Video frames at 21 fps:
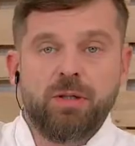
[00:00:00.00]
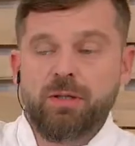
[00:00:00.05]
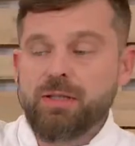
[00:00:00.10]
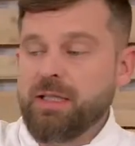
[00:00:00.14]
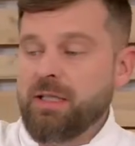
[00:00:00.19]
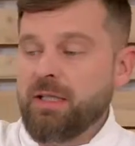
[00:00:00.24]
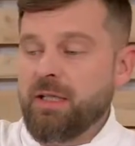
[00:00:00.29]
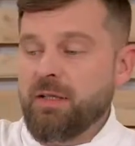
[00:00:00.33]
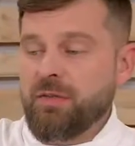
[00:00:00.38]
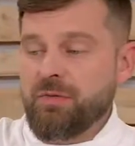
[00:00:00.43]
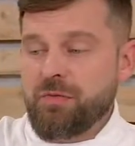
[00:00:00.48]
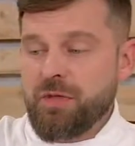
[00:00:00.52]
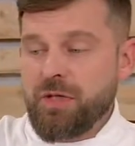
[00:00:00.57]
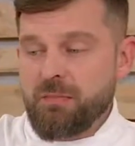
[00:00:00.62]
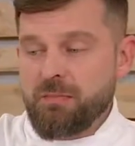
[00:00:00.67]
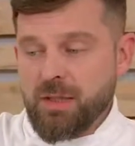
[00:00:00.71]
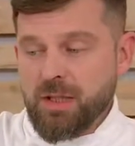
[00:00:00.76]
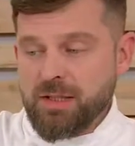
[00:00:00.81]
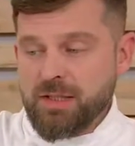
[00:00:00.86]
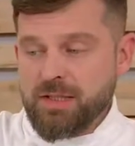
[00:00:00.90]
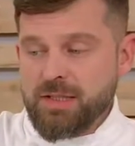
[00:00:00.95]
nearly 3
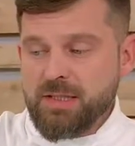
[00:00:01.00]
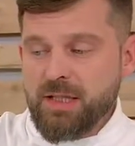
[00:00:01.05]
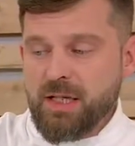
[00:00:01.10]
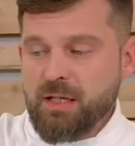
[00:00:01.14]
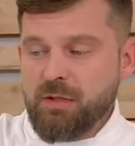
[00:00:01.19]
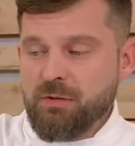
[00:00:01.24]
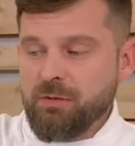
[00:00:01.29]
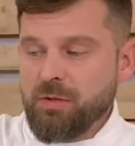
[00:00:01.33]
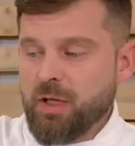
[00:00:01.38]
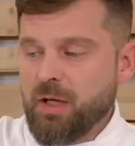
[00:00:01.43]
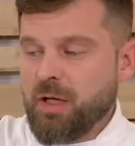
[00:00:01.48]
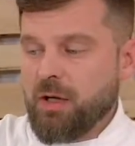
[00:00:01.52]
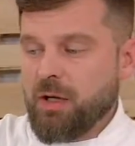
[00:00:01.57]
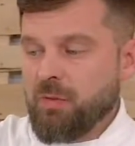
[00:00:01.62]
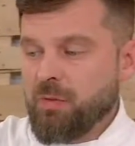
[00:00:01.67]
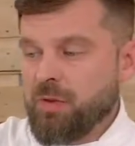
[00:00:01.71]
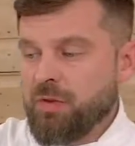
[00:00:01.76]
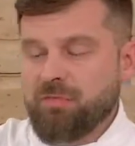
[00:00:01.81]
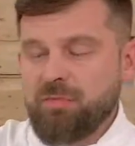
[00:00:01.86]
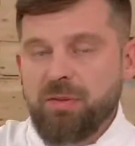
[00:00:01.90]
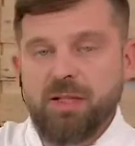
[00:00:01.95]
months now.
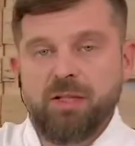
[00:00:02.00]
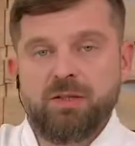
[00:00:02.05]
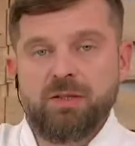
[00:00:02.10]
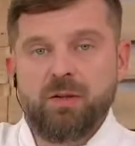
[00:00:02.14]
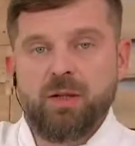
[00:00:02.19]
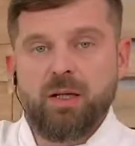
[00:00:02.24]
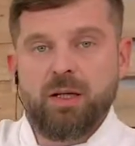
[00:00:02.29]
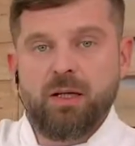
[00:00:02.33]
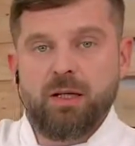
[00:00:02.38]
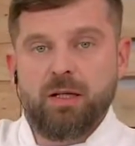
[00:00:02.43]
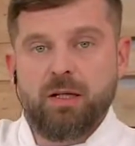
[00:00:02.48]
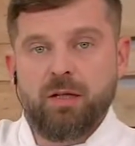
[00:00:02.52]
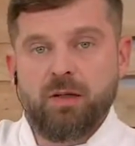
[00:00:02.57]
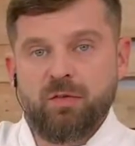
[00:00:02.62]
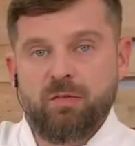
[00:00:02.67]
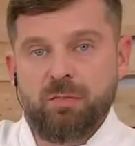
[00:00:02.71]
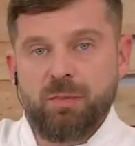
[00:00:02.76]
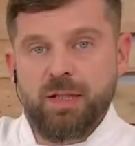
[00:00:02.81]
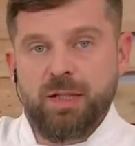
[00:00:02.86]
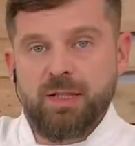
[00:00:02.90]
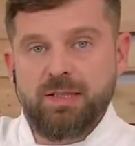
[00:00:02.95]
We've been doing a lot
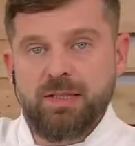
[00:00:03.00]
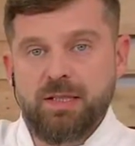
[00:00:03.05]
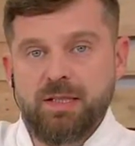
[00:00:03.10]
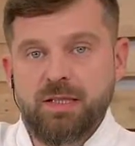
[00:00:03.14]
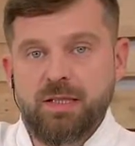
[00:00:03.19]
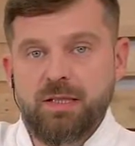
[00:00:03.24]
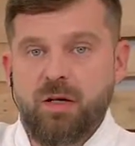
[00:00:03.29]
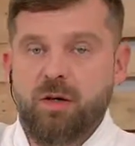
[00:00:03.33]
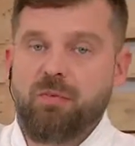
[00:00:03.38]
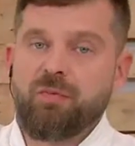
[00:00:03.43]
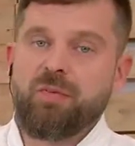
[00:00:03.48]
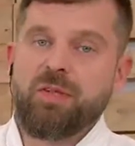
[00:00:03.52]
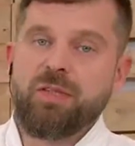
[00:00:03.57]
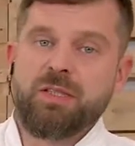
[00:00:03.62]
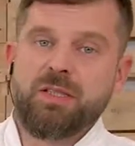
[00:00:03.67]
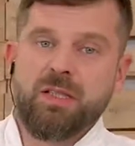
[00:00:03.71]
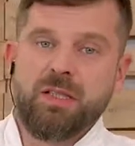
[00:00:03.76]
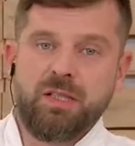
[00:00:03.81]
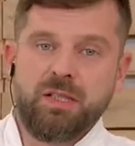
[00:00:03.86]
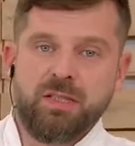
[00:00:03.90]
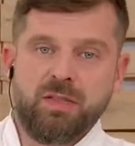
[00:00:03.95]
of pizzas.
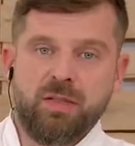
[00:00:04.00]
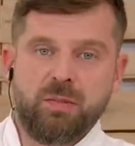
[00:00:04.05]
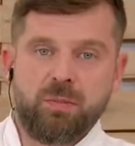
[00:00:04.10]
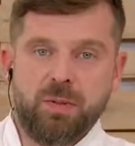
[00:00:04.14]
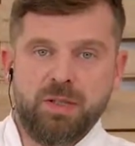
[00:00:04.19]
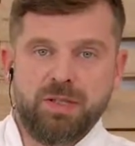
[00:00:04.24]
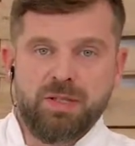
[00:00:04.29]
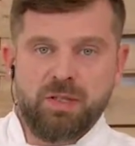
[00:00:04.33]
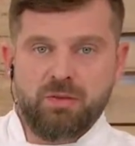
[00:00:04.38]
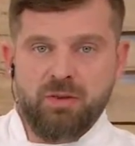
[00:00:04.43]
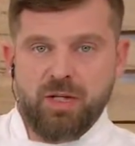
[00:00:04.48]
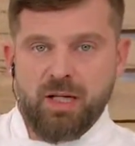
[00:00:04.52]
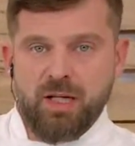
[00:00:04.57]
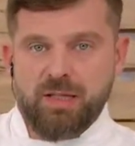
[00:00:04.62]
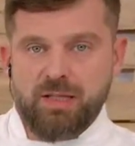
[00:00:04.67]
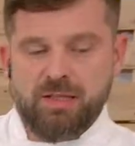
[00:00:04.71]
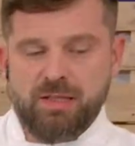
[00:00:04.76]
Obviously, it's not a pizzeria,